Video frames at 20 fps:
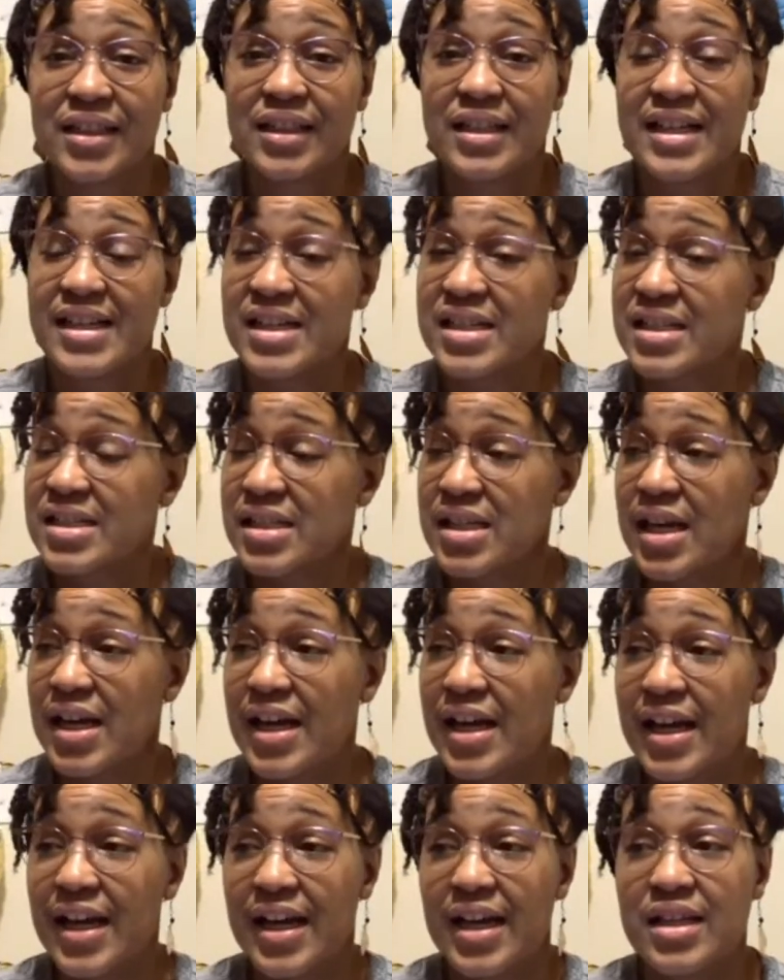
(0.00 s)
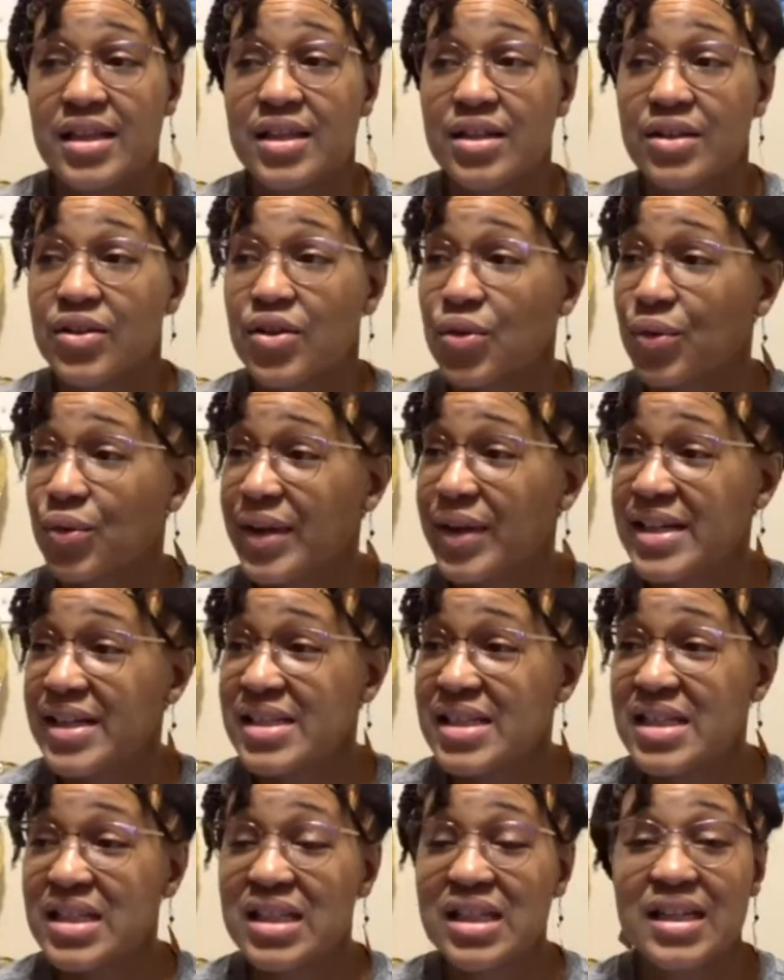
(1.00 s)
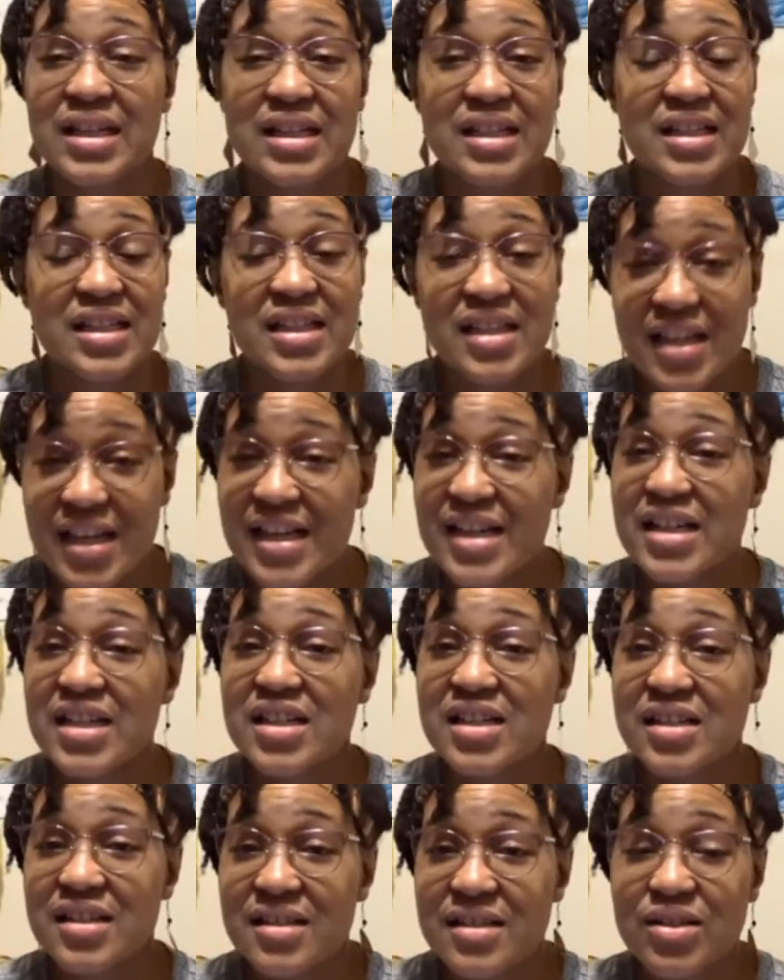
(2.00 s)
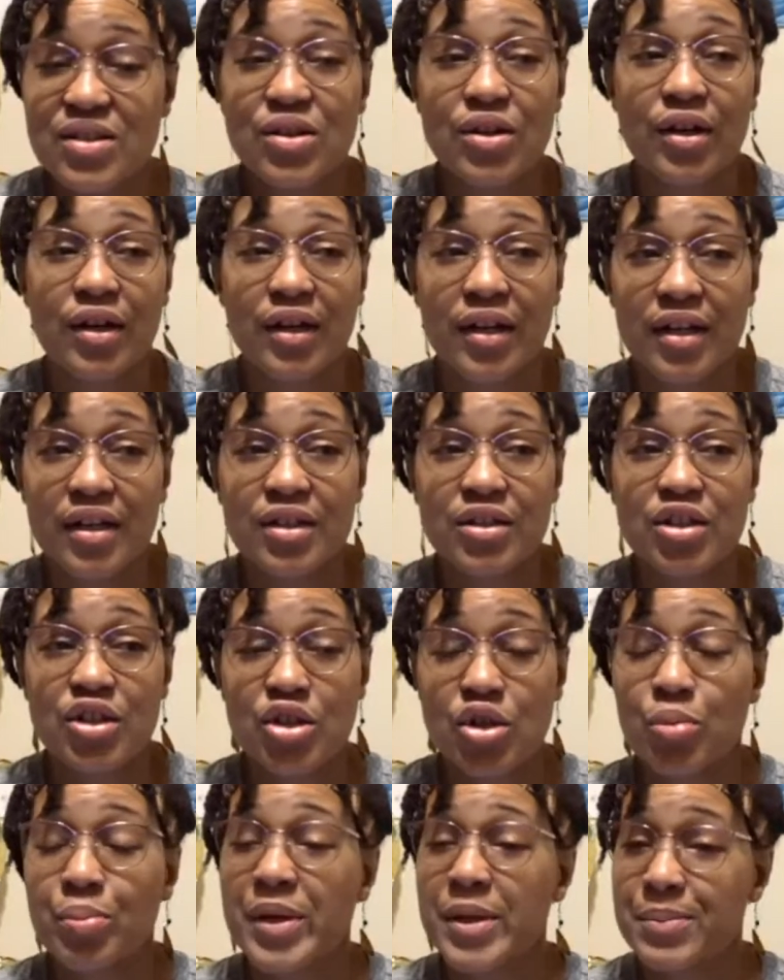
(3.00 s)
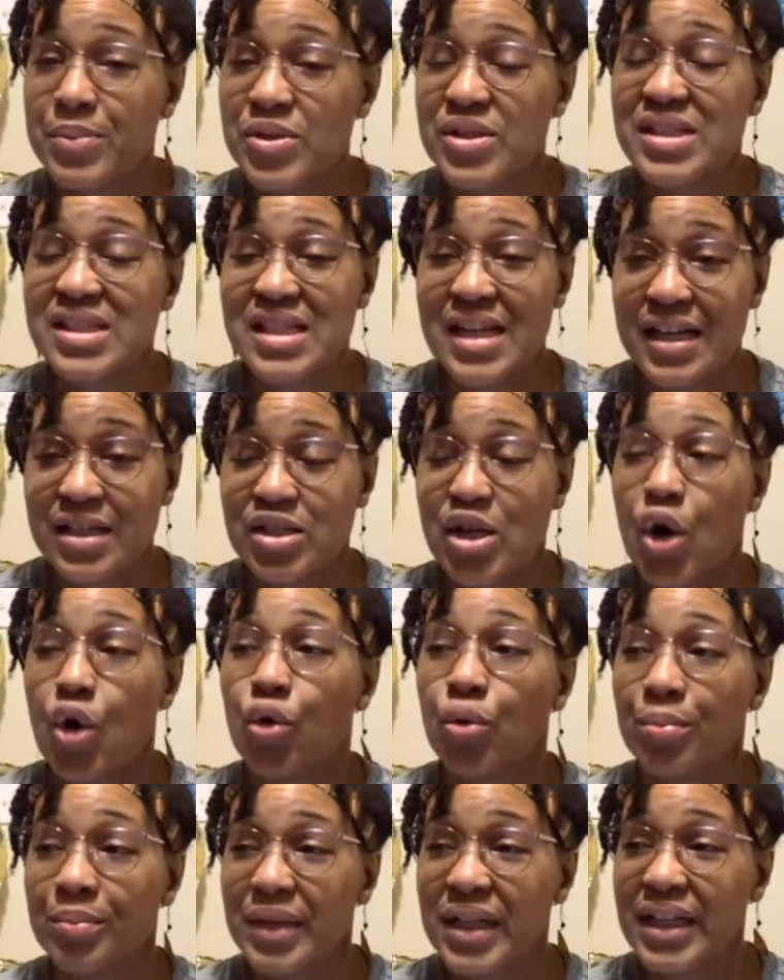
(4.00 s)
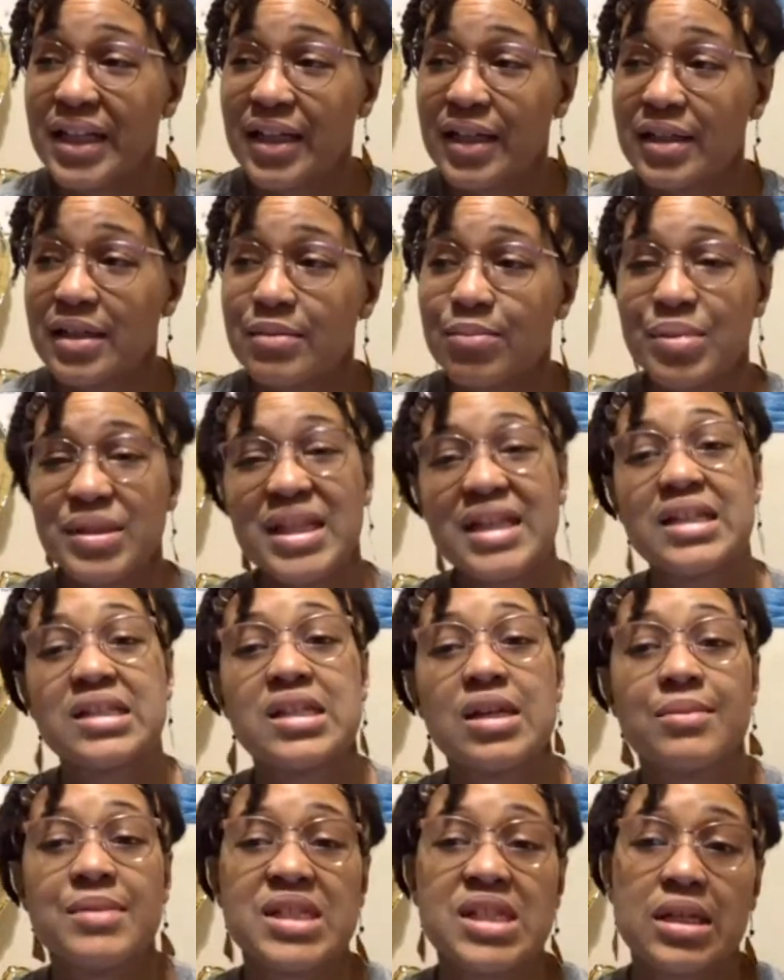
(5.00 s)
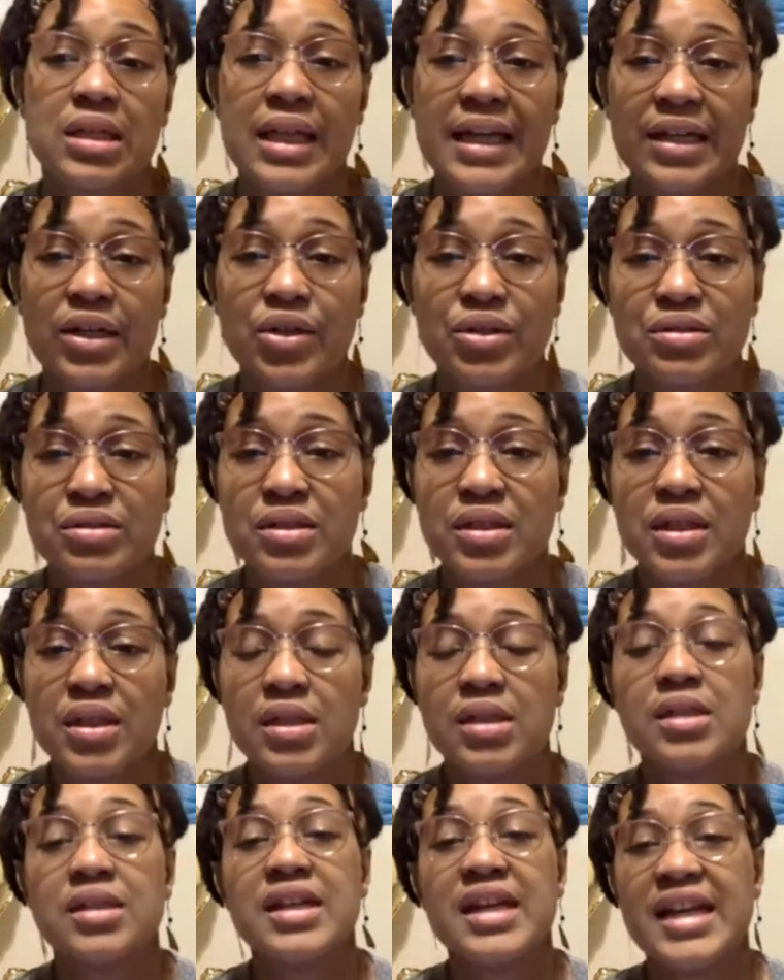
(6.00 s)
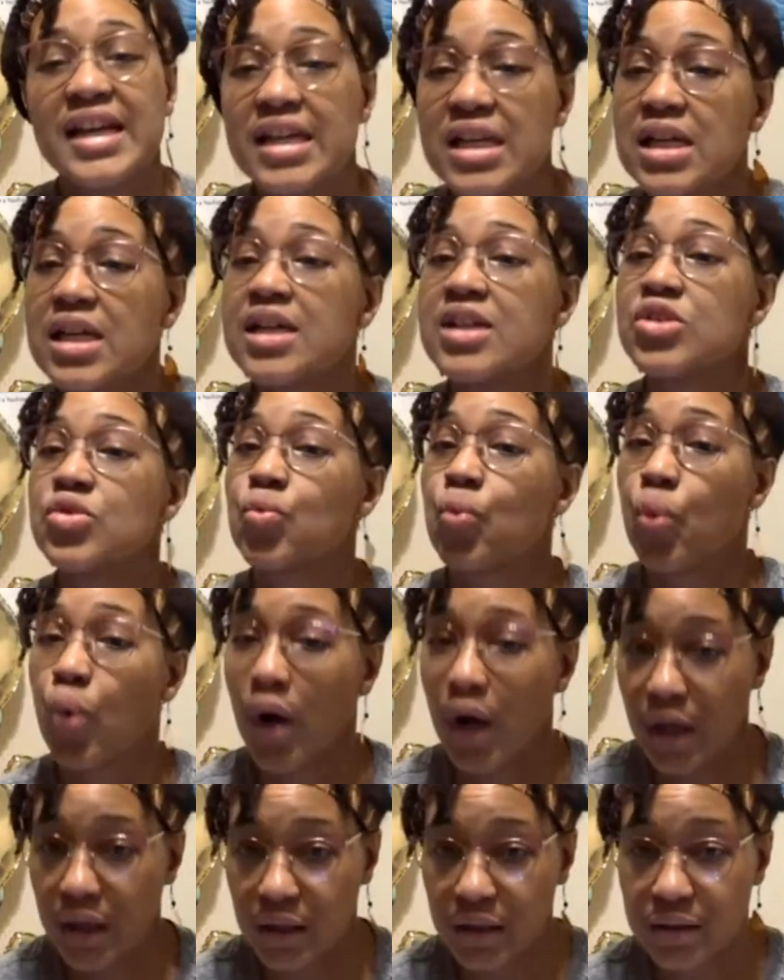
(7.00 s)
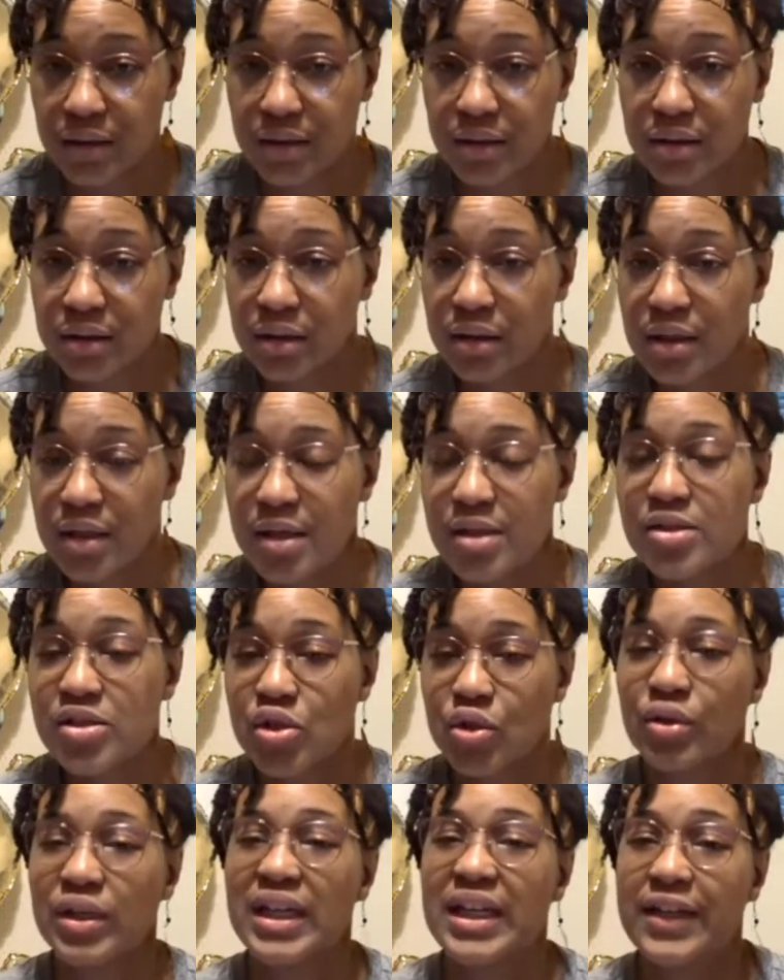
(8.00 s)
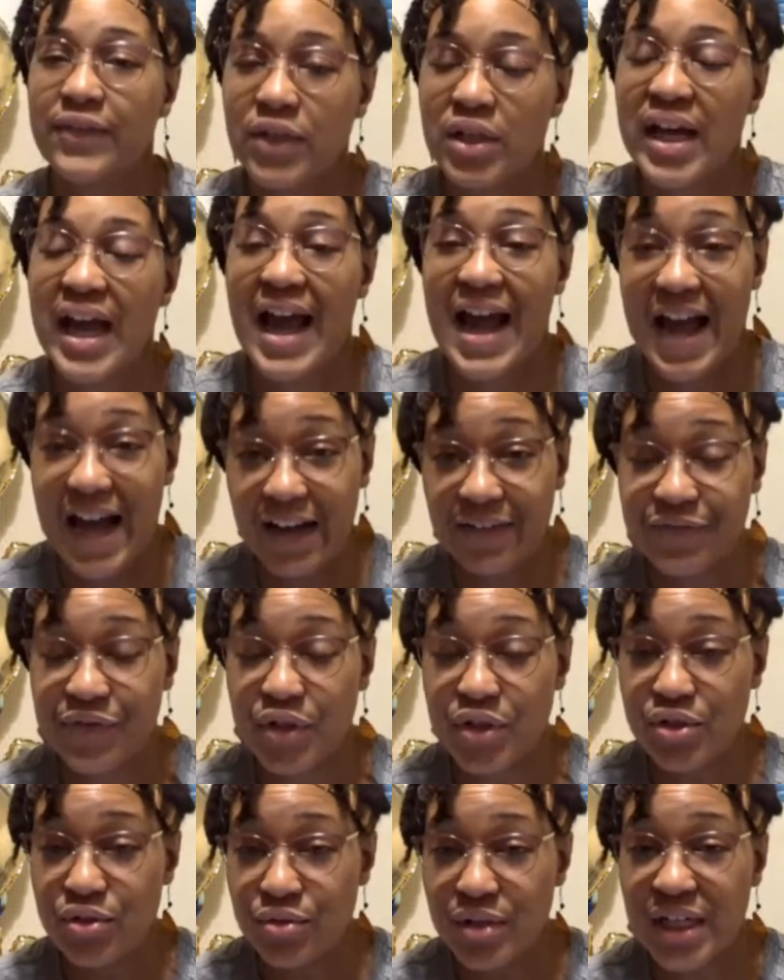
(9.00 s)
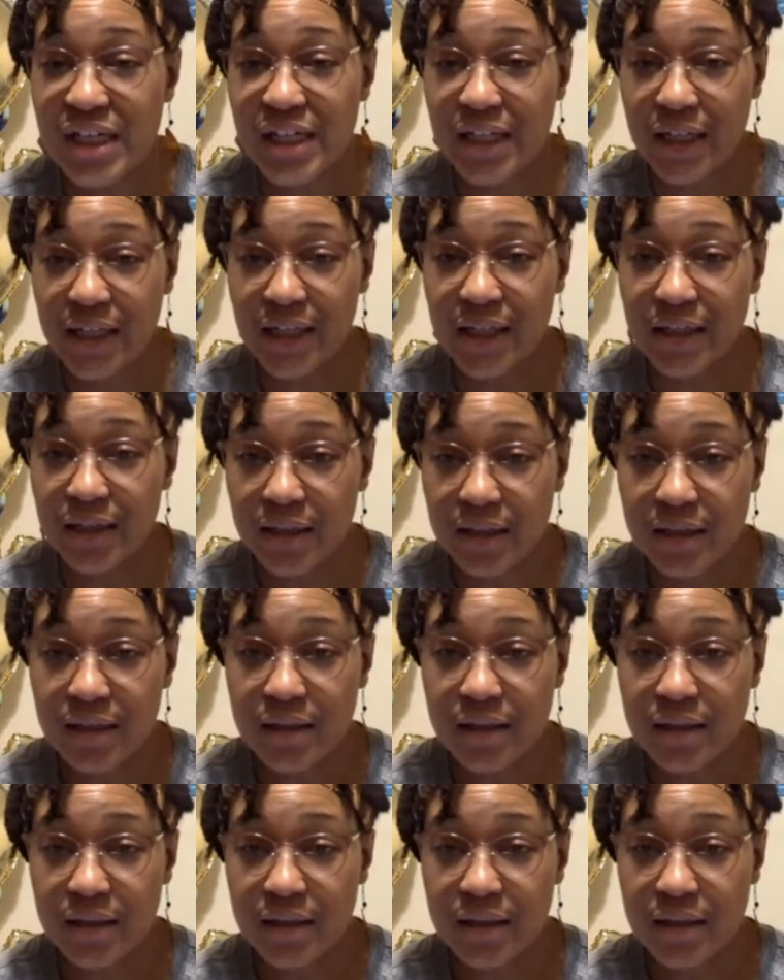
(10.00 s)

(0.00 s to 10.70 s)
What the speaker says: Is and the crazy thing it is, people told me, but they didn't tell me till later. It is work. So even after you get it,